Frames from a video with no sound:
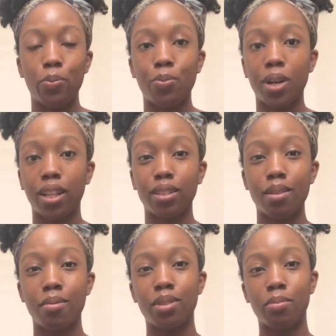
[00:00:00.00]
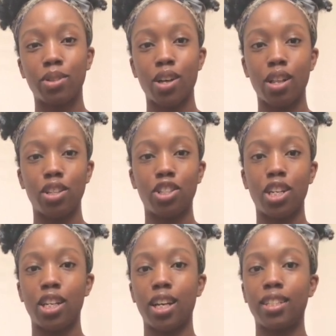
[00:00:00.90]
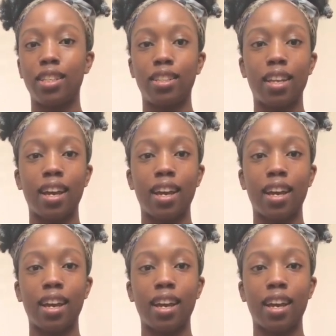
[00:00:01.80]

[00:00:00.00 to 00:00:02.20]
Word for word: when I looked up dermatology and I seen